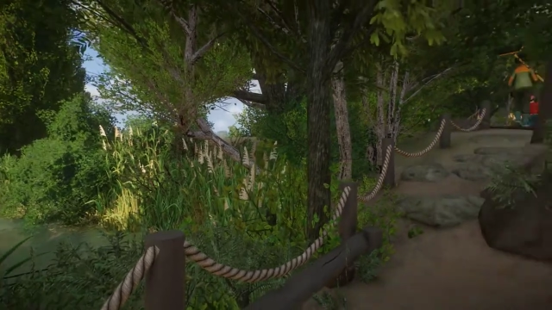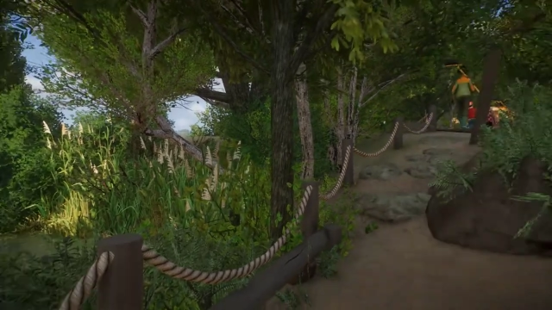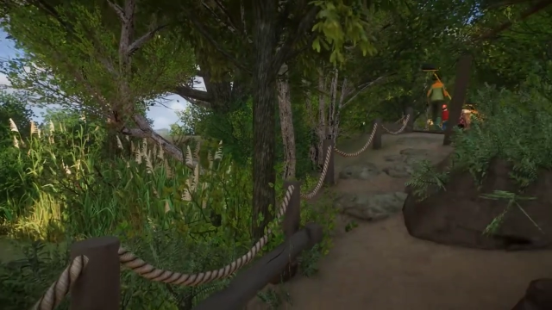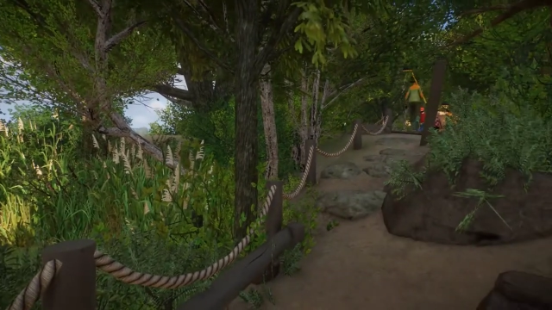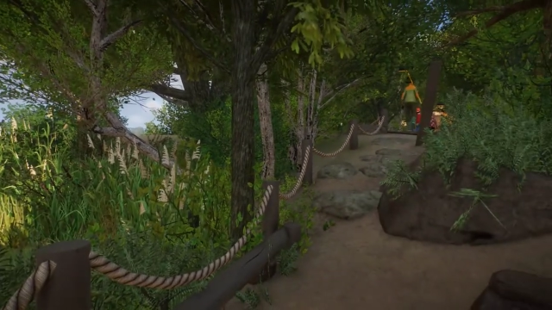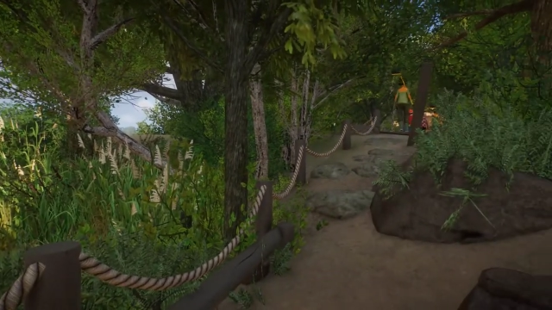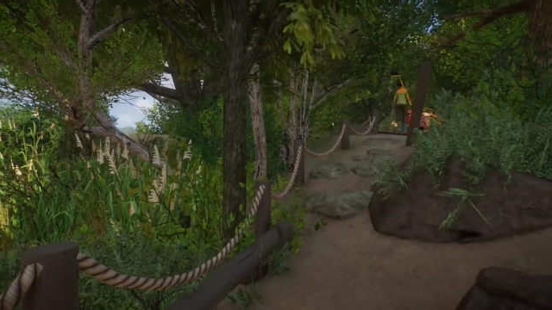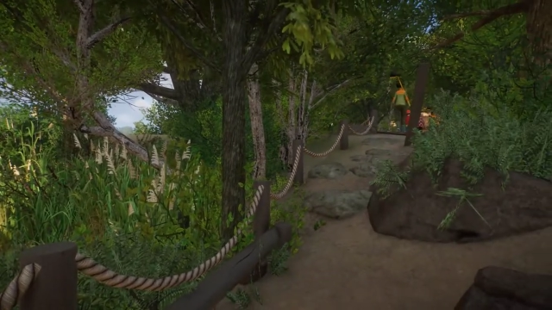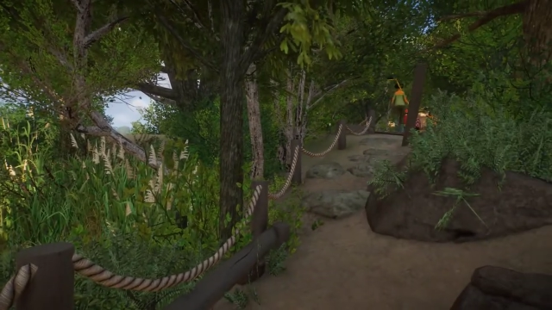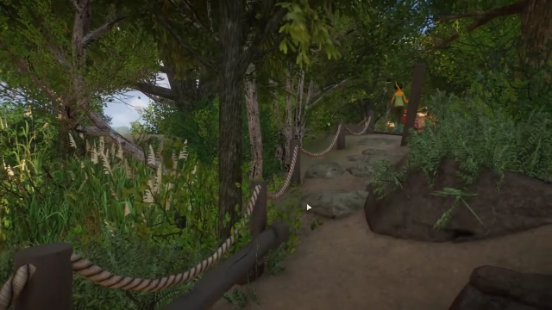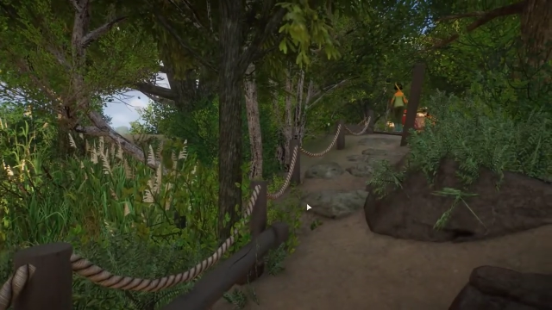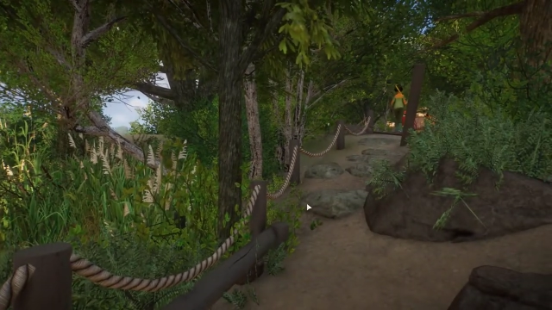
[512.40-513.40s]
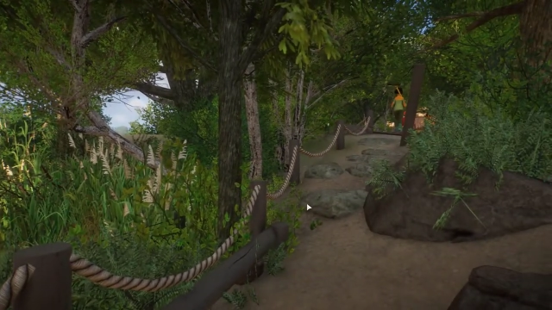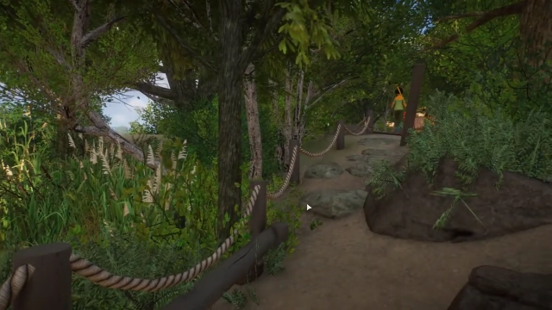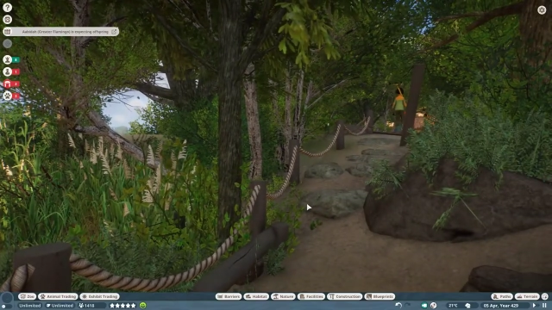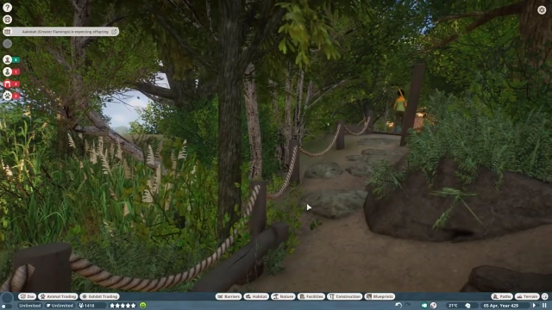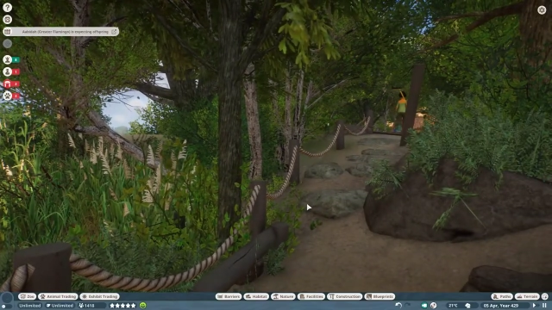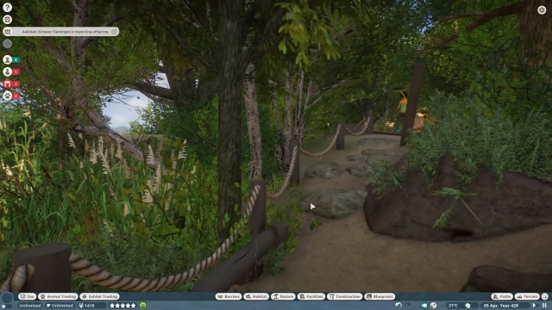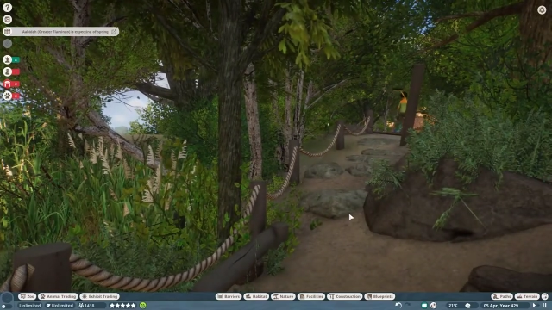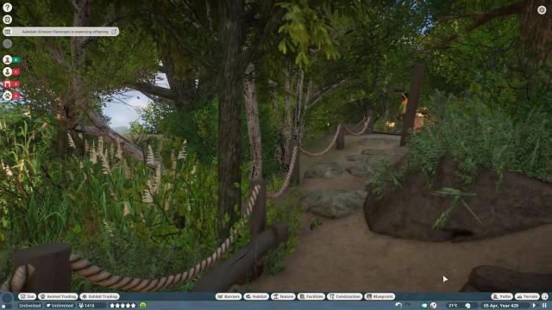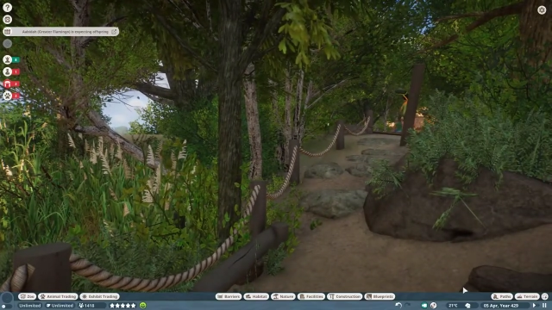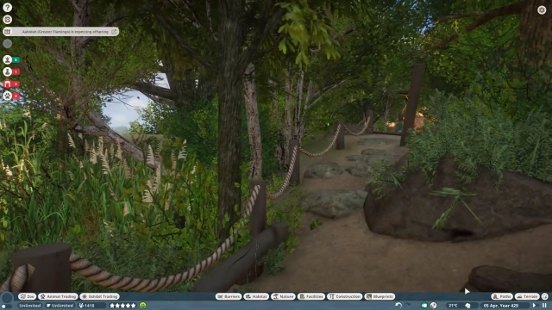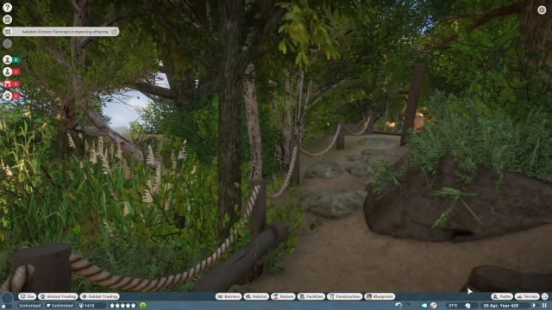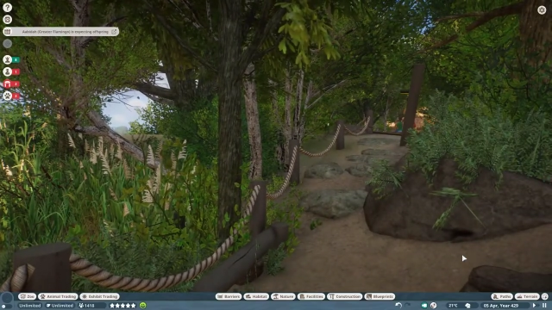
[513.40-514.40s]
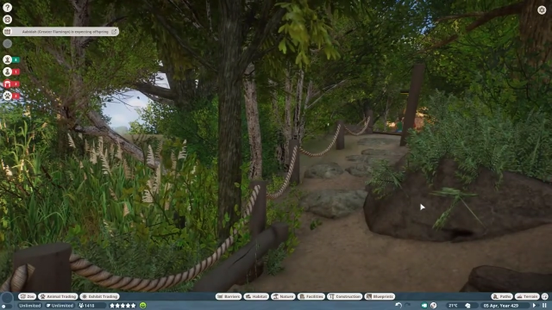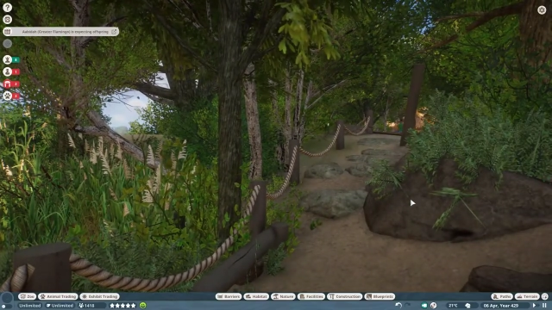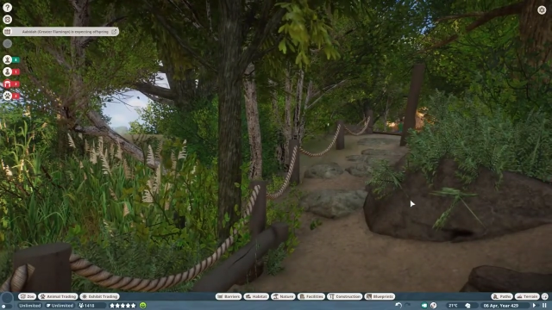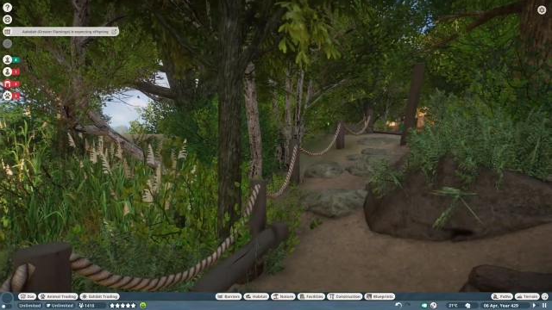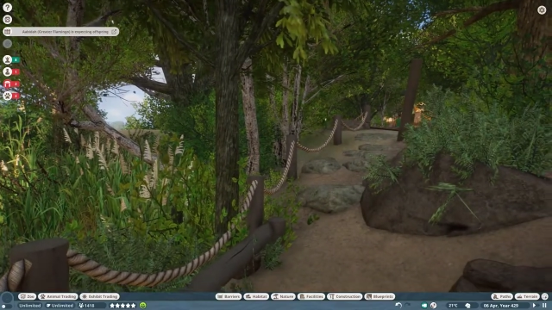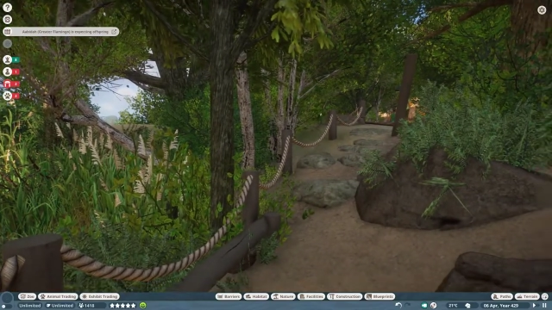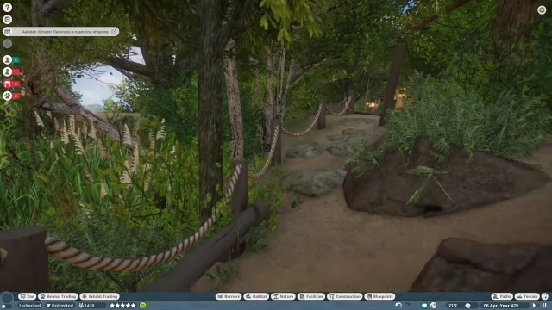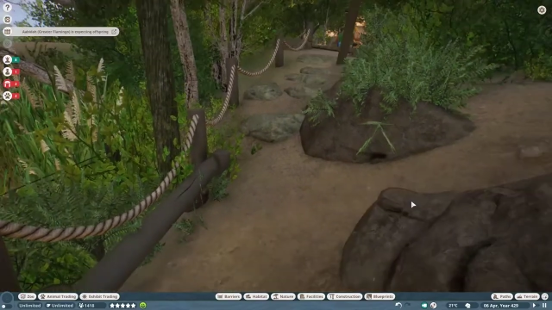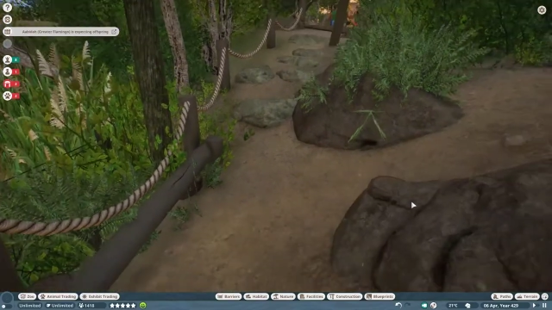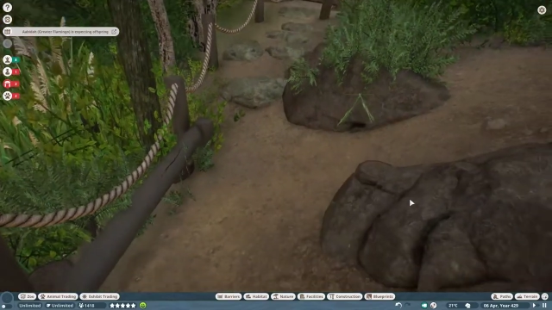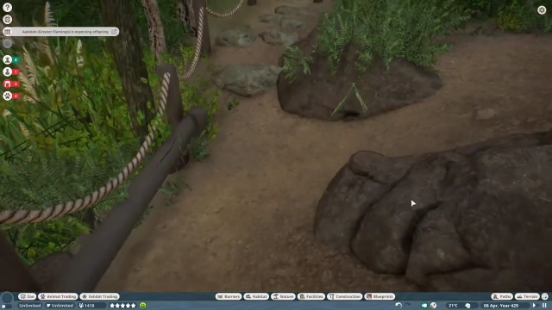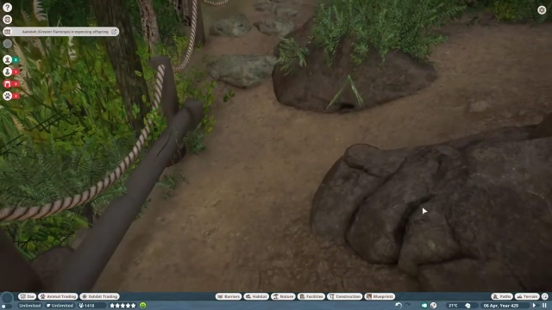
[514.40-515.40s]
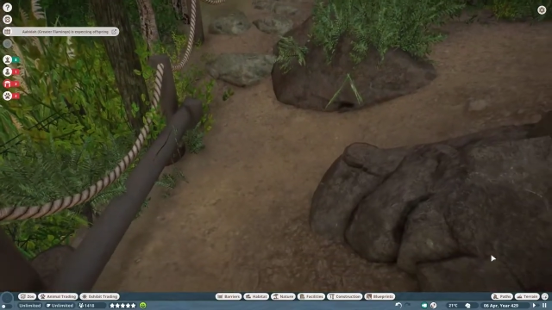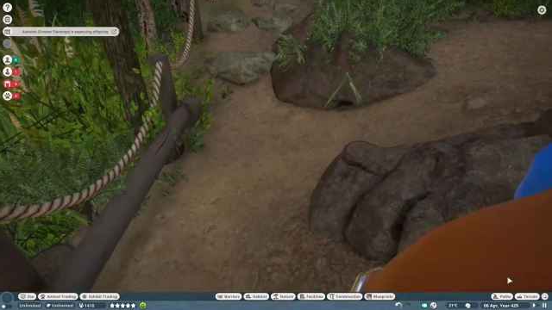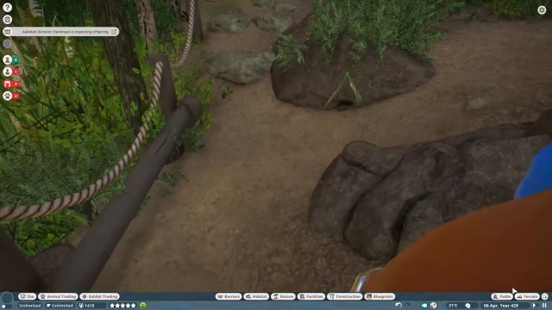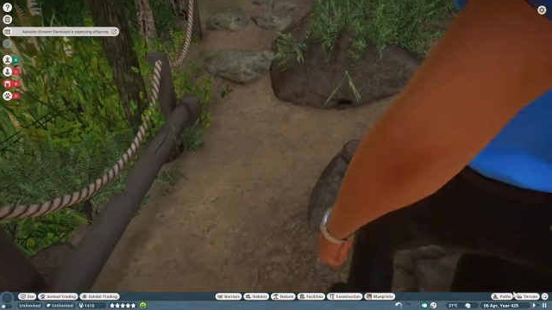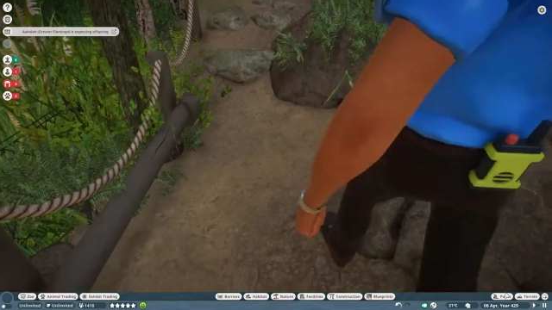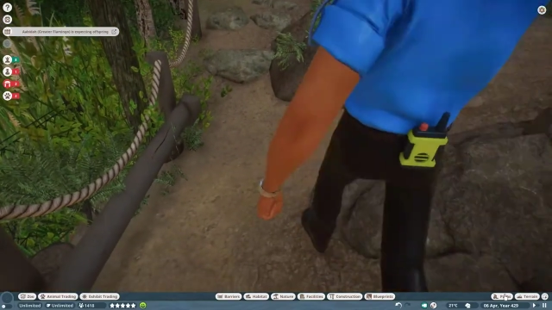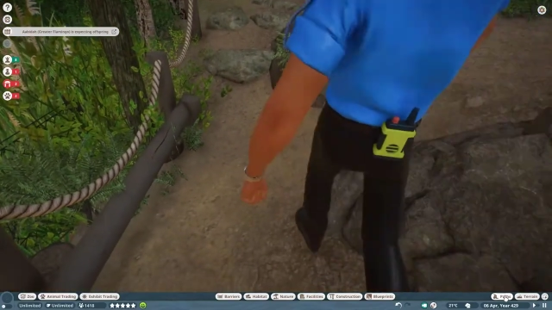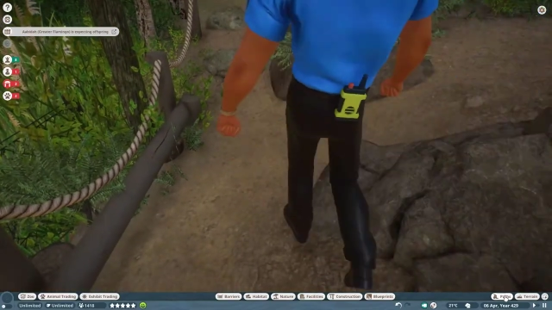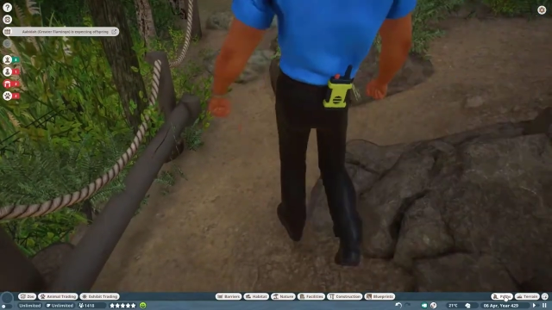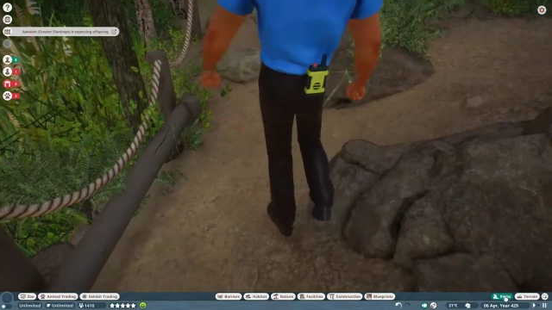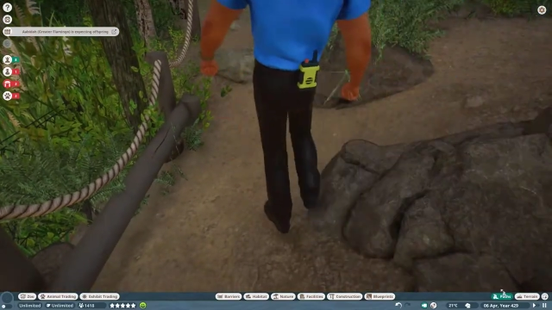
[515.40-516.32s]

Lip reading: [unreadable: no face in view]